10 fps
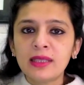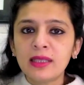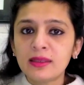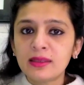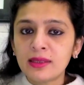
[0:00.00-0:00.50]
say,
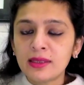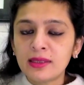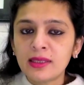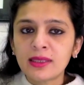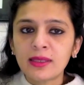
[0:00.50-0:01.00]
the
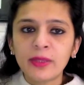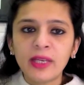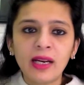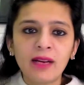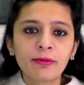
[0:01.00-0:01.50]
statistics that we
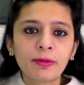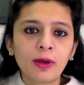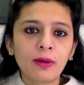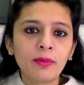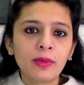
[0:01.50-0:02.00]
have
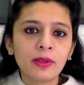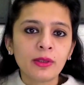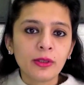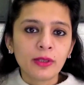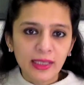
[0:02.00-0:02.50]
from
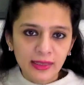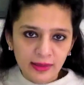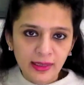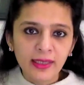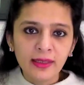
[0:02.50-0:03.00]
the
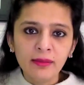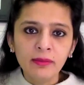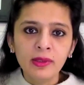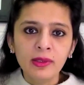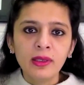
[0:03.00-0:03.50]
United Kingdom